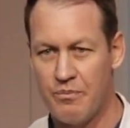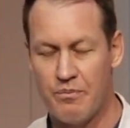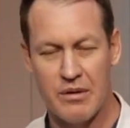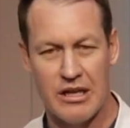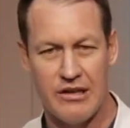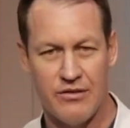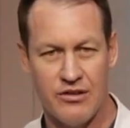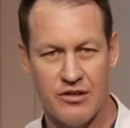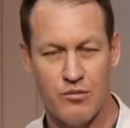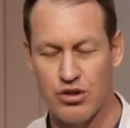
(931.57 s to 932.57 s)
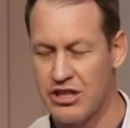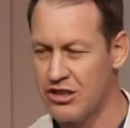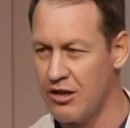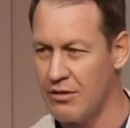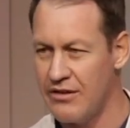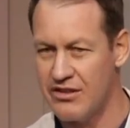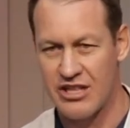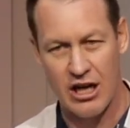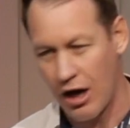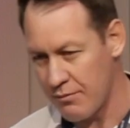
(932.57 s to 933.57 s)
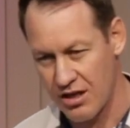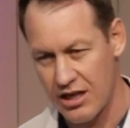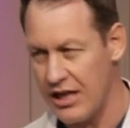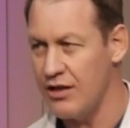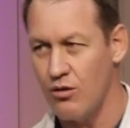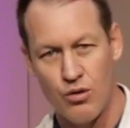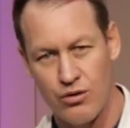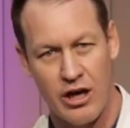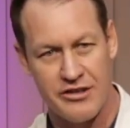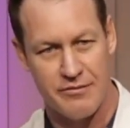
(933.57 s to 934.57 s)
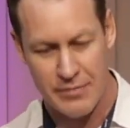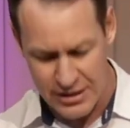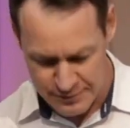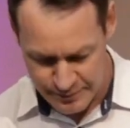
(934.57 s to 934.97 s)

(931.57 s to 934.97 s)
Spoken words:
believers, more Gentile believers saying, I'm going to eat all kinds of meat.